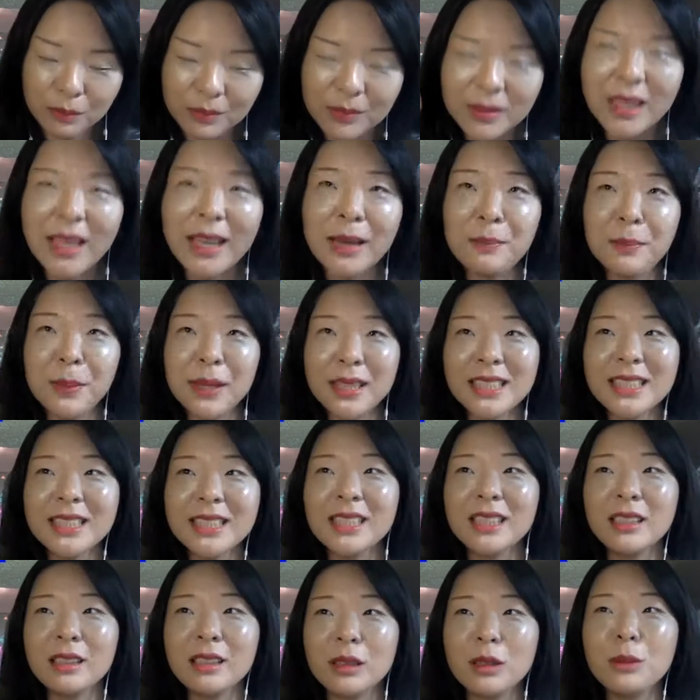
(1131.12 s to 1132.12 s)

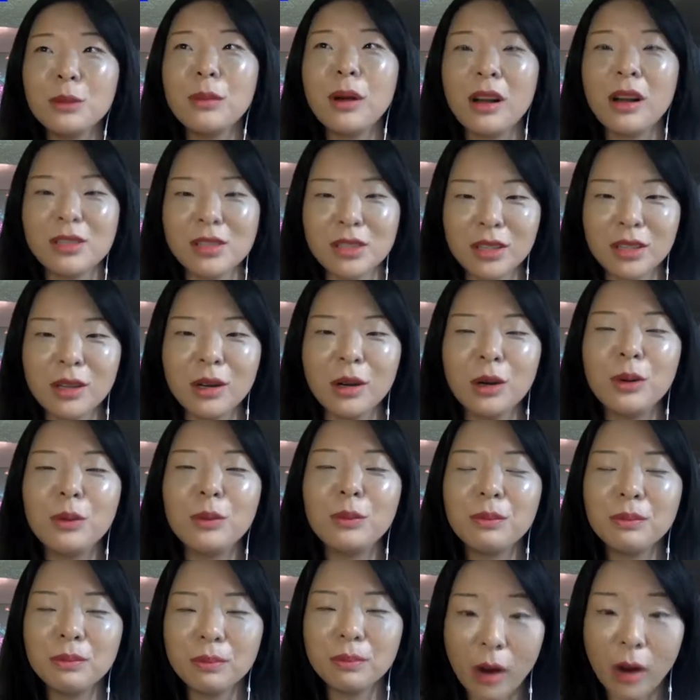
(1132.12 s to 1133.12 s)

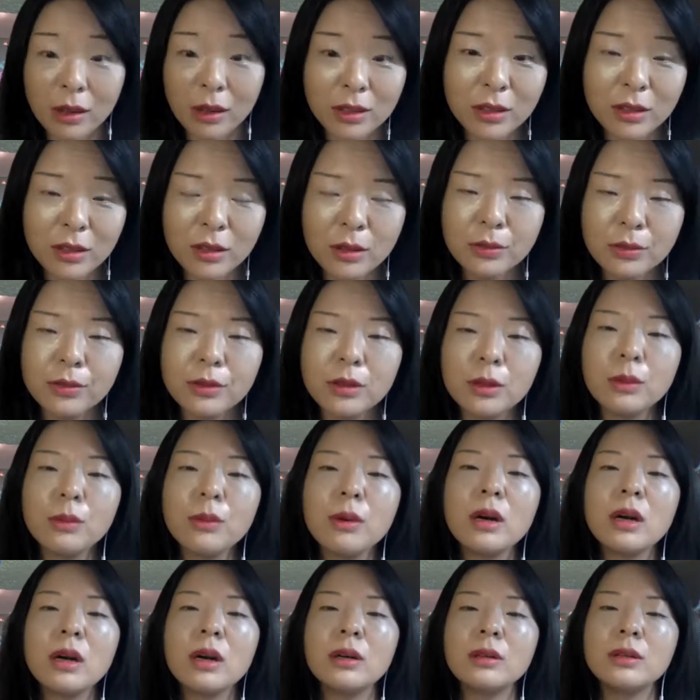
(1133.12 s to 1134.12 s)
epistemological model of the
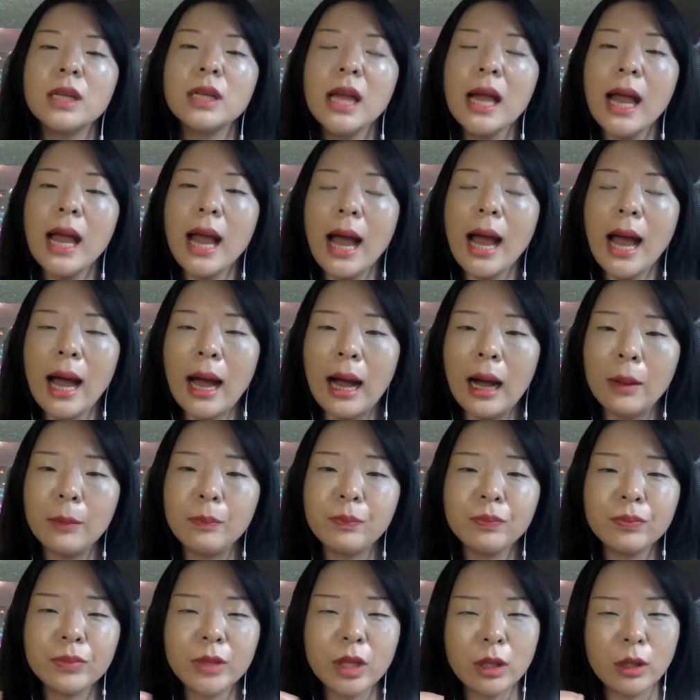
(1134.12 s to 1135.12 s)
world.
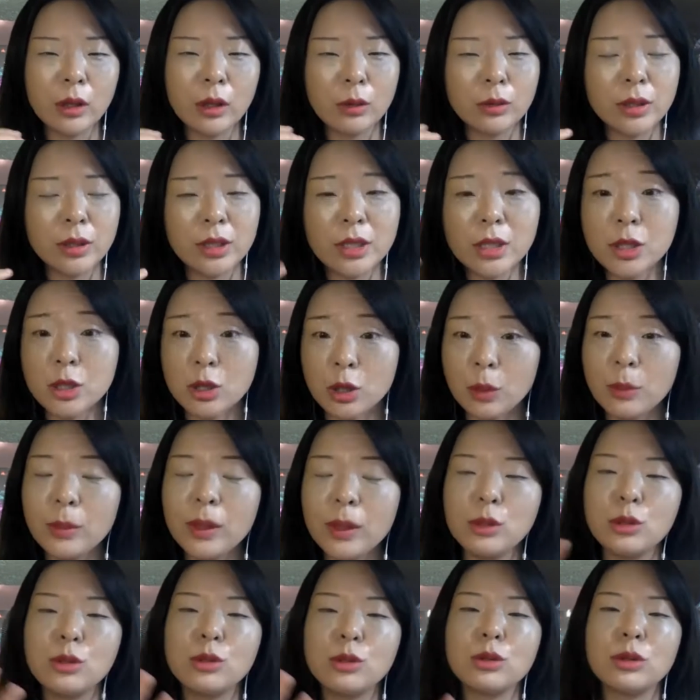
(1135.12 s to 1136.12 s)
You know, there's so
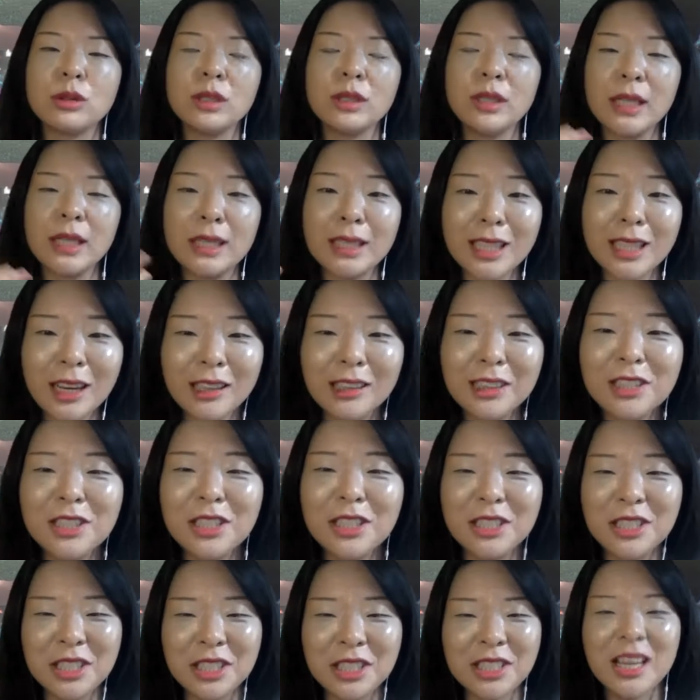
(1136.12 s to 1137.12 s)
much sort of
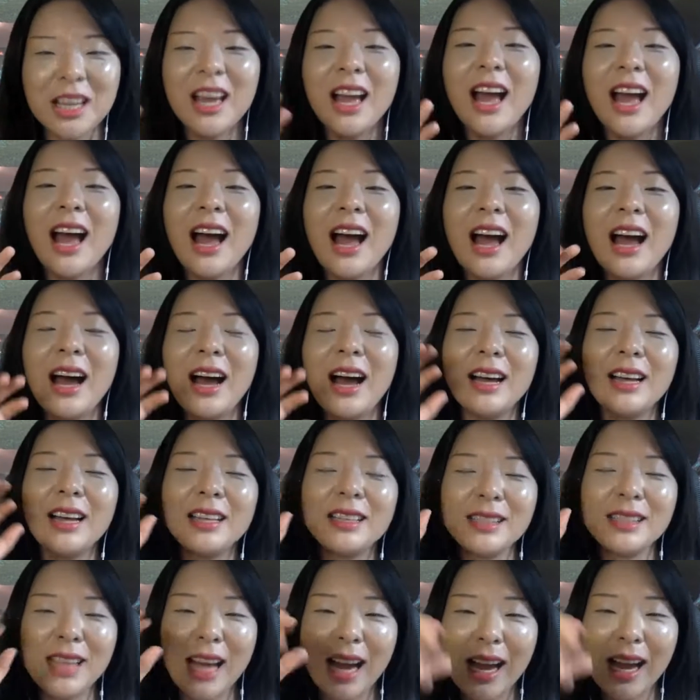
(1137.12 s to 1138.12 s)
intelligence
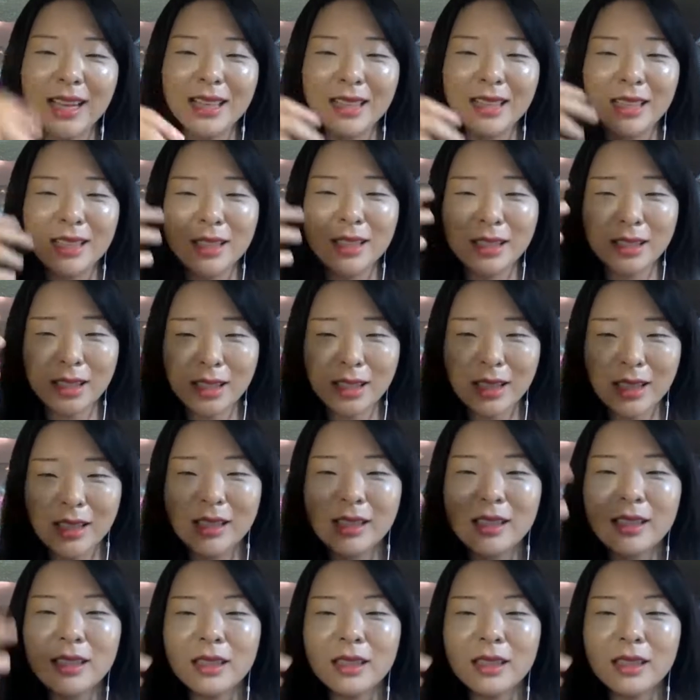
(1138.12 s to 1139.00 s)
that the